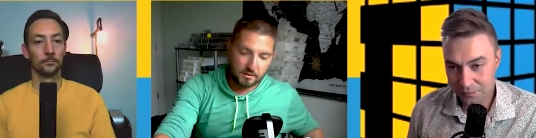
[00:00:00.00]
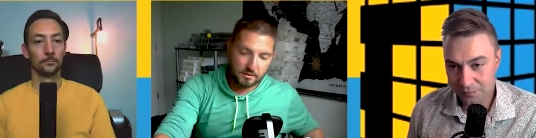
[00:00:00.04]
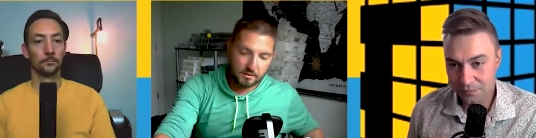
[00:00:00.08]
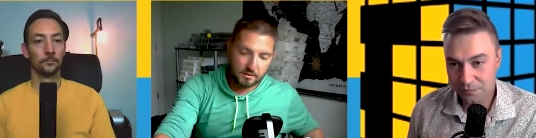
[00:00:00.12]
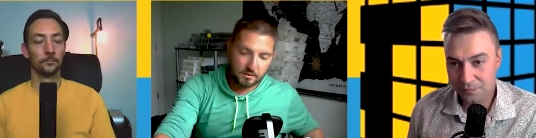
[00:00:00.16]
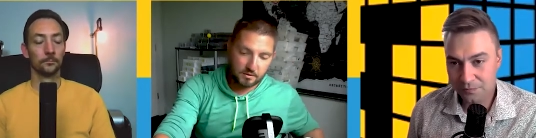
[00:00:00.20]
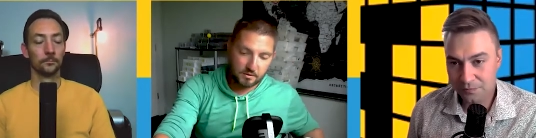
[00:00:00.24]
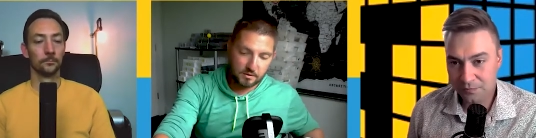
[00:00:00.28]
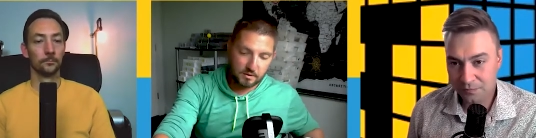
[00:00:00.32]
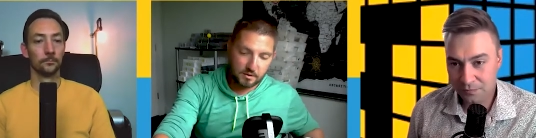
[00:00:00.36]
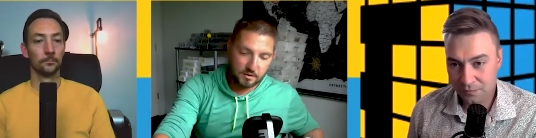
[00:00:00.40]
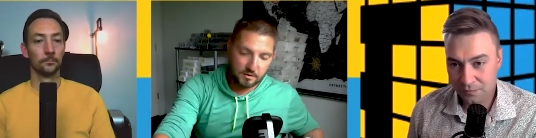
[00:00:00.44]

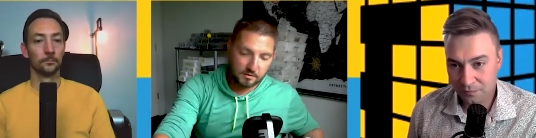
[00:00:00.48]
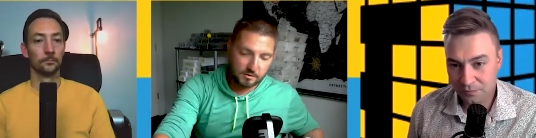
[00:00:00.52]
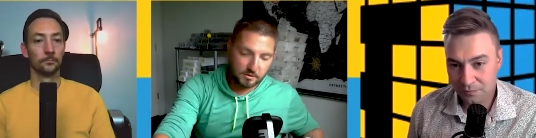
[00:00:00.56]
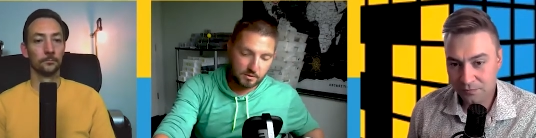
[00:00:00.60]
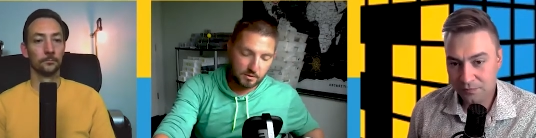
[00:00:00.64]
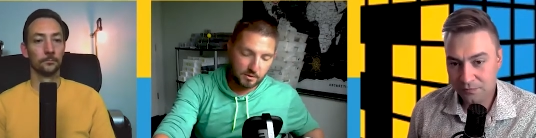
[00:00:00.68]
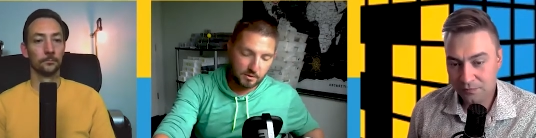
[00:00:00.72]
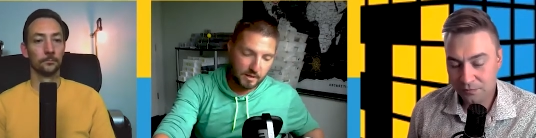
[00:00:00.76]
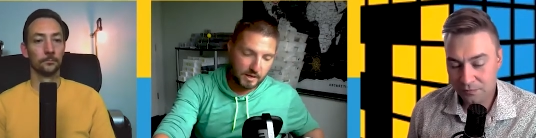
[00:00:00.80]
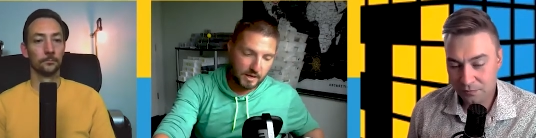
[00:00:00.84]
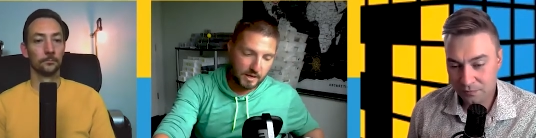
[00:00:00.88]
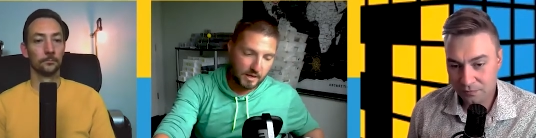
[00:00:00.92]
Speaker 1: do this,
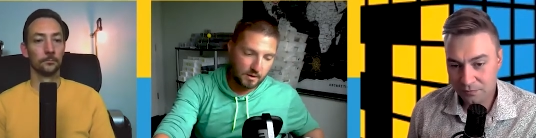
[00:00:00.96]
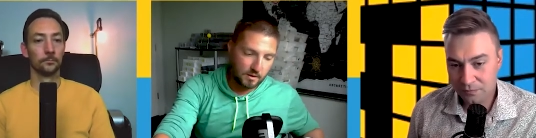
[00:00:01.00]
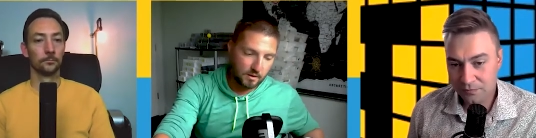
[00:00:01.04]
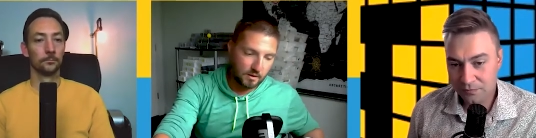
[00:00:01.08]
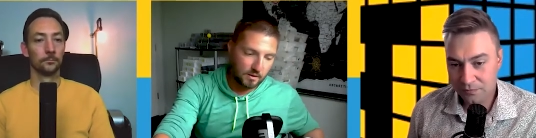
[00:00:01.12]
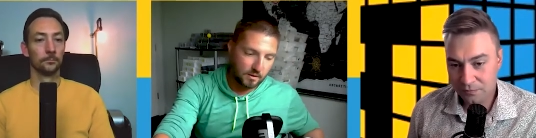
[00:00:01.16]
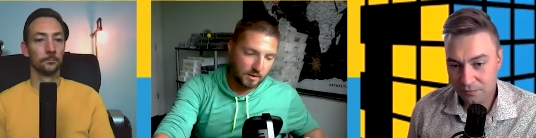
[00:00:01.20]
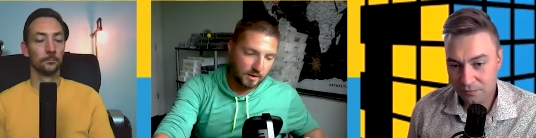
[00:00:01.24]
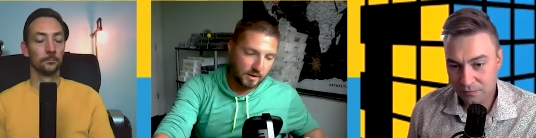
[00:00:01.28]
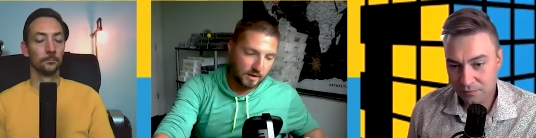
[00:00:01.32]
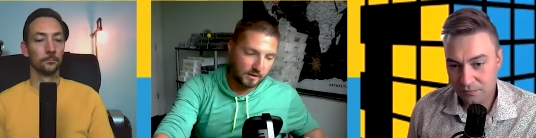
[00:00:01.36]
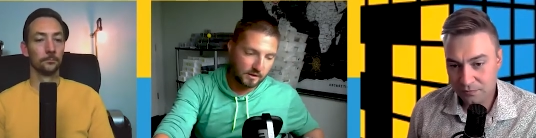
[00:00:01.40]
do that,
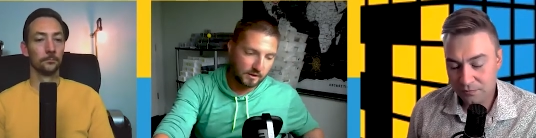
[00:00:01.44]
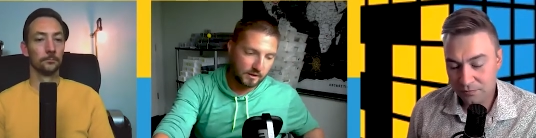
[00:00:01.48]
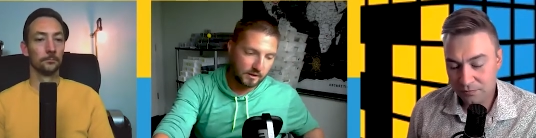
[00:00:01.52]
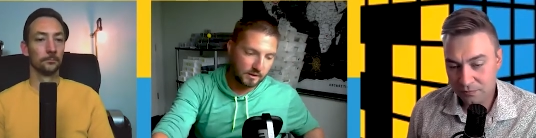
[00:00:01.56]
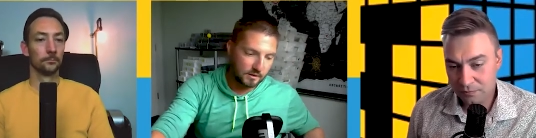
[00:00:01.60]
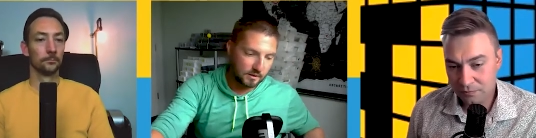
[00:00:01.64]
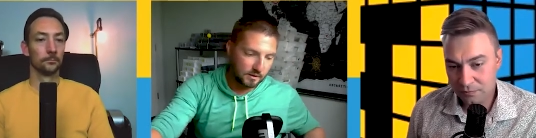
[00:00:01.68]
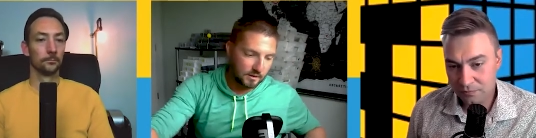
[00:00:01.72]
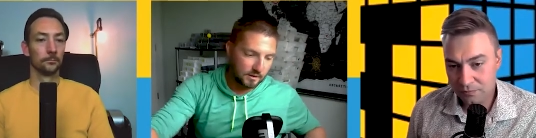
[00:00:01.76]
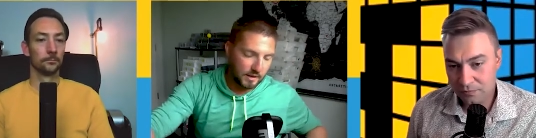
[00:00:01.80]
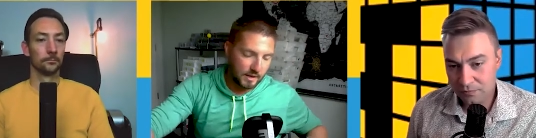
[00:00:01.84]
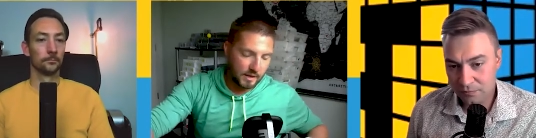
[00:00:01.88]
all that,
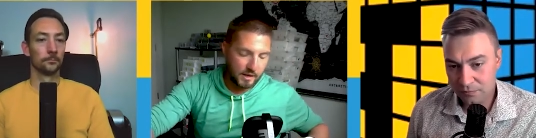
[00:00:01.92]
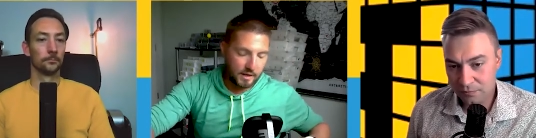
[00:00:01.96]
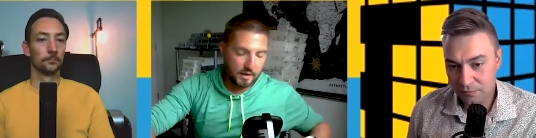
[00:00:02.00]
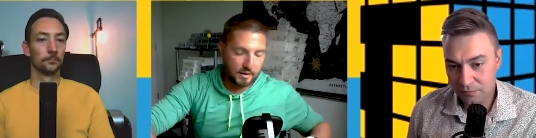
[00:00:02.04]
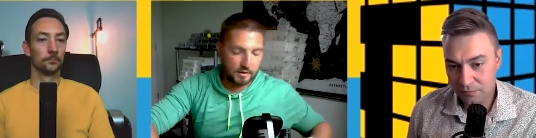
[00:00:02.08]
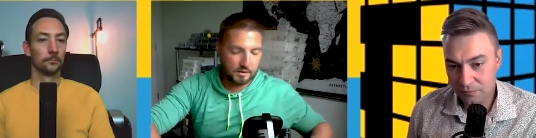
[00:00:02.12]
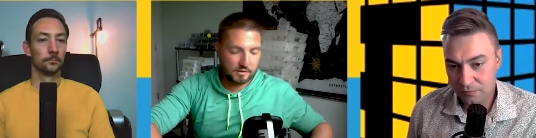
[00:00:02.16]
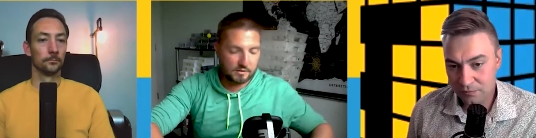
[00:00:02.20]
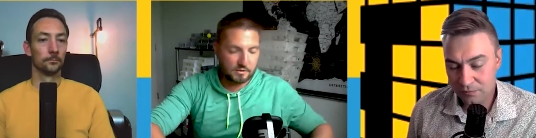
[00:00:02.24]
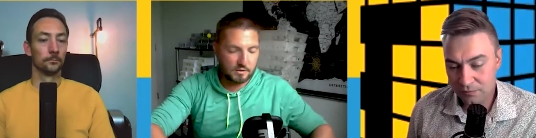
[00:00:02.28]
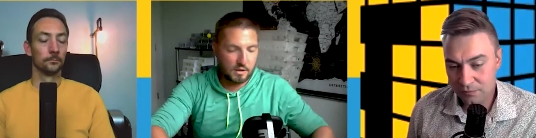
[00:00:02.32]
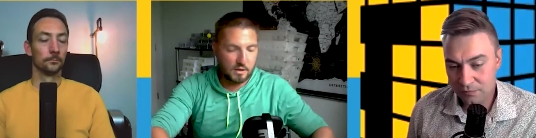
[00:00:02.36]
that
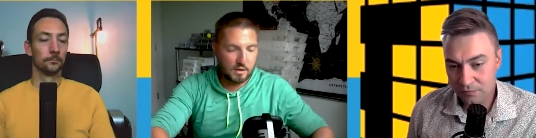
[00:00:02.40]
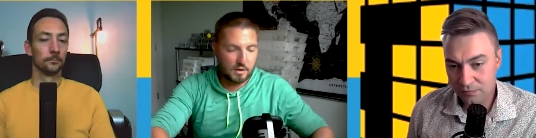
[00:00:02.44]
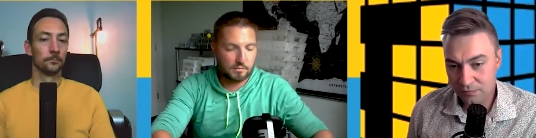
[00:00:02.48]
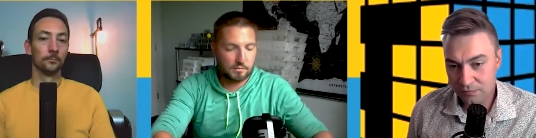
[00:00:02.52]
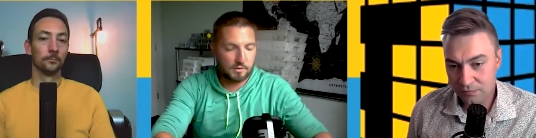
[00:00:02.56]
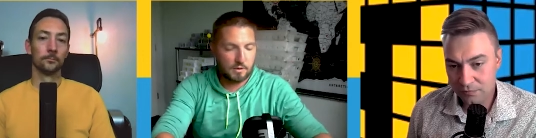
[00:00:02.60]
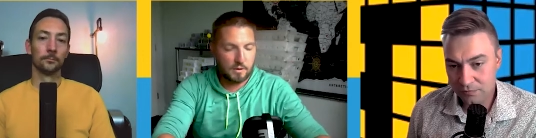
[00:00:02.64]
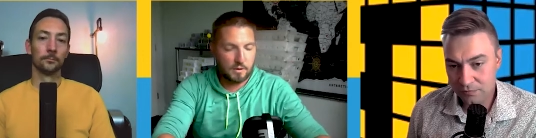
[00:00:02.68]
kind of stuff.